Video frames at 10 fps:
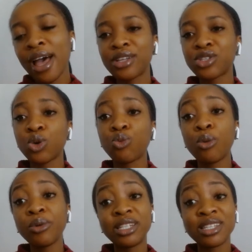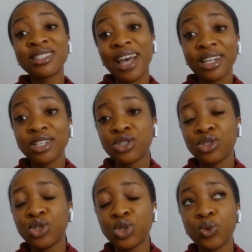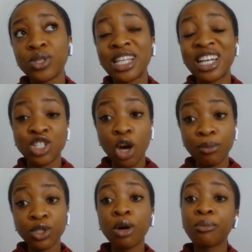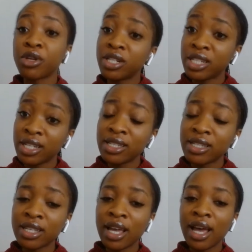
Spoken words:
And so what we decided to do was adopt communities.